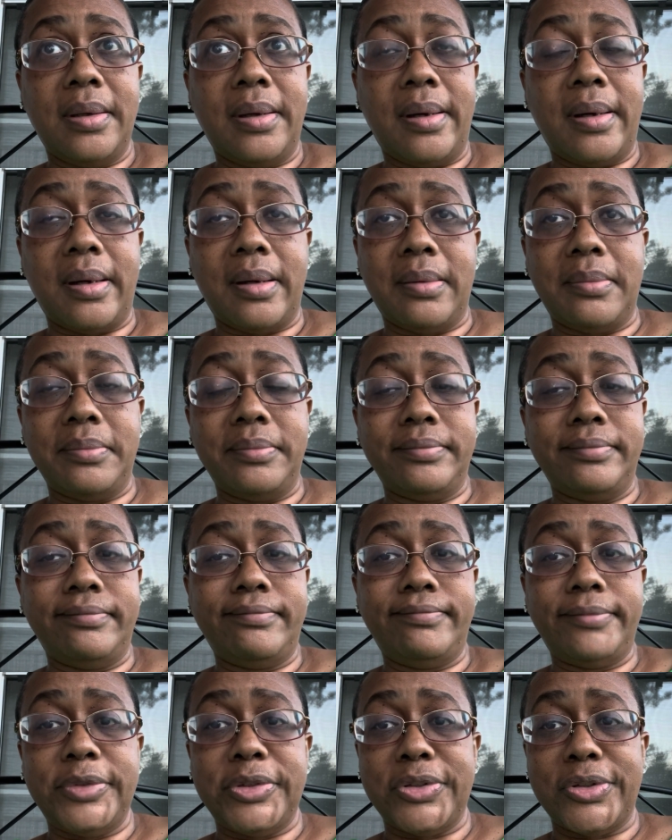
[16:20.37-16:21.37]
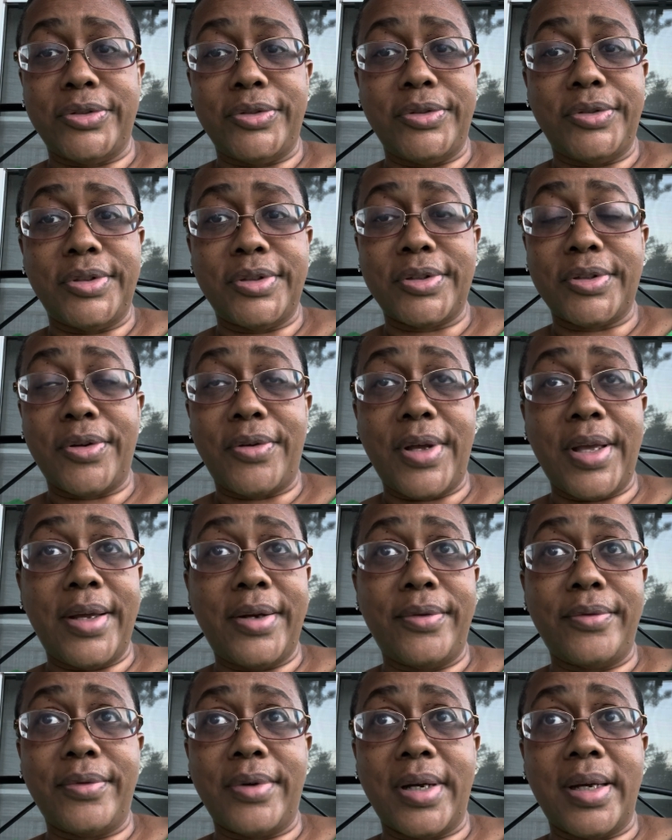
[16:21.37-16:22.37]
Um, you know, you just go ahead
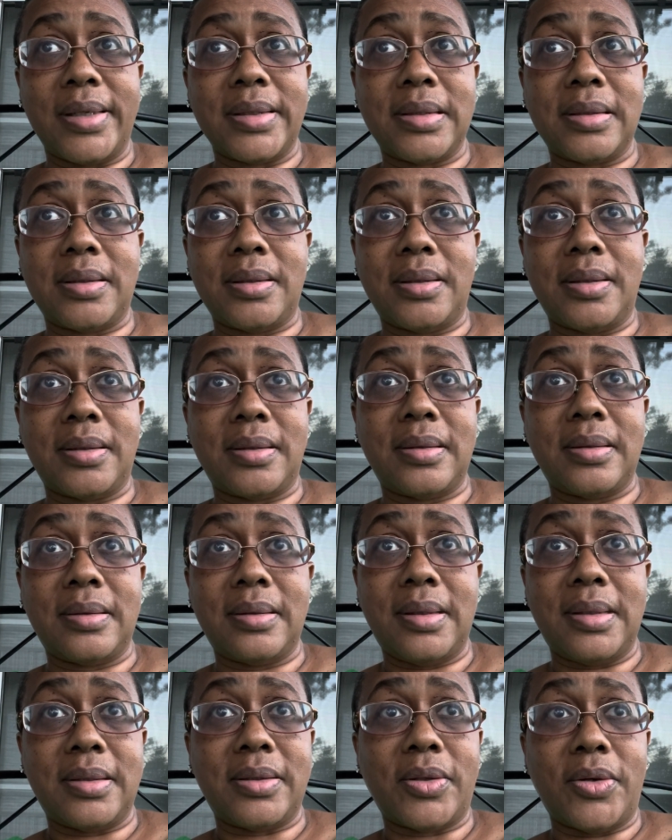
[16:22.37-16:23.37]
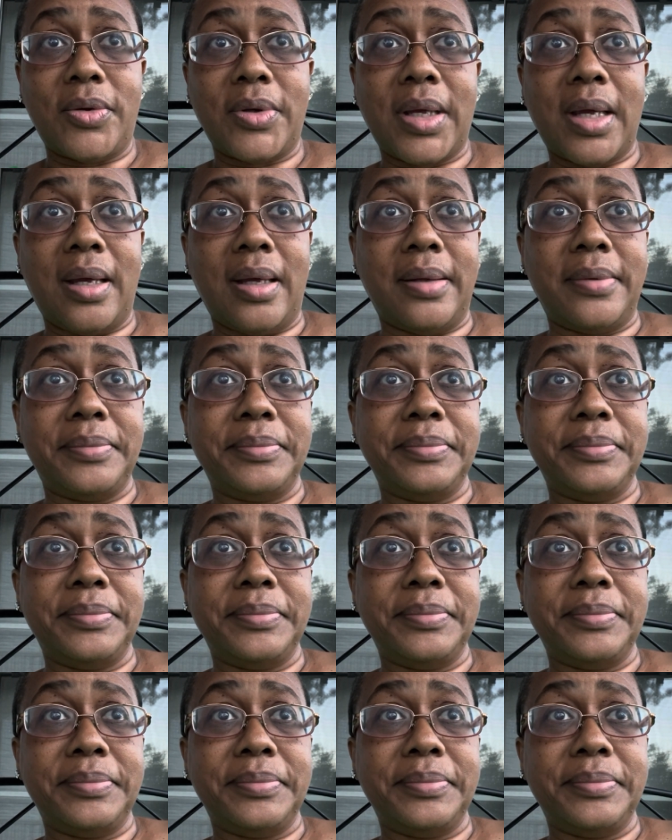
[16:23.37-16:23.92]
and rest. It's, it's okay.